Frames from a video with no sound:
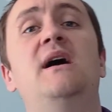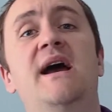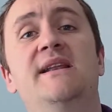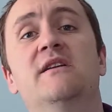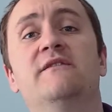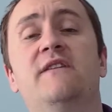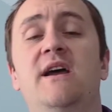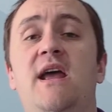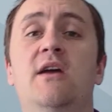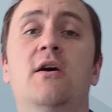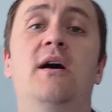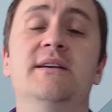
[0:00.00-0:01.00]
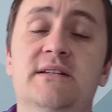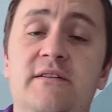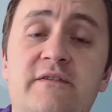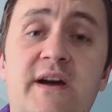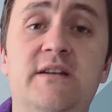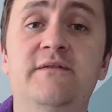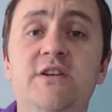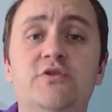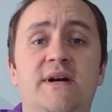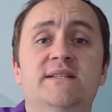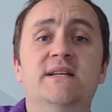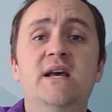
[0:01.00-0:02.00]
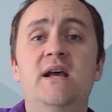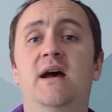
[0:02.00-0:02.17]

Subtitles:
identify a causal effect of interest.